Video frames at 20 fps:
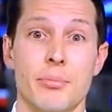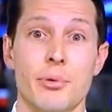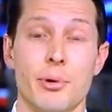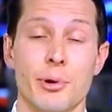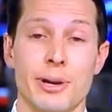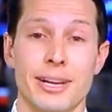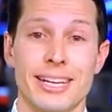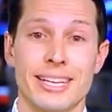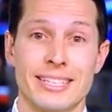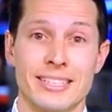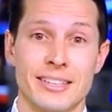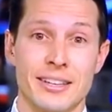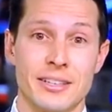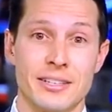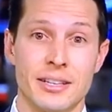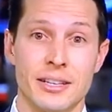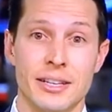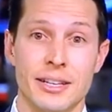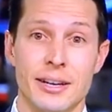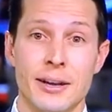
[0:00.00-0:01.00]
pretty
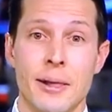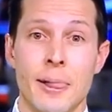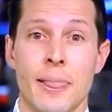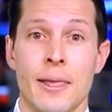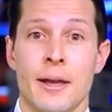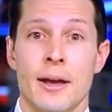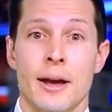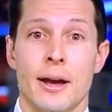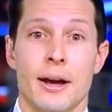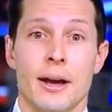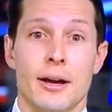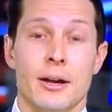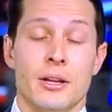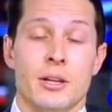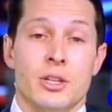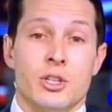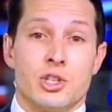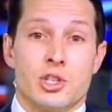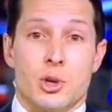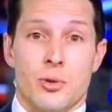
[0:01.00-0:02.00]
consistently.
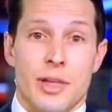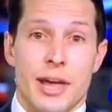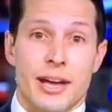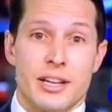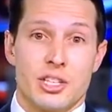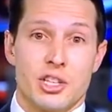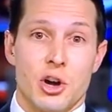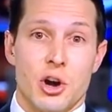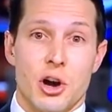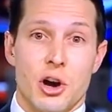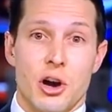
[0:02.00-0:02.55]
So that's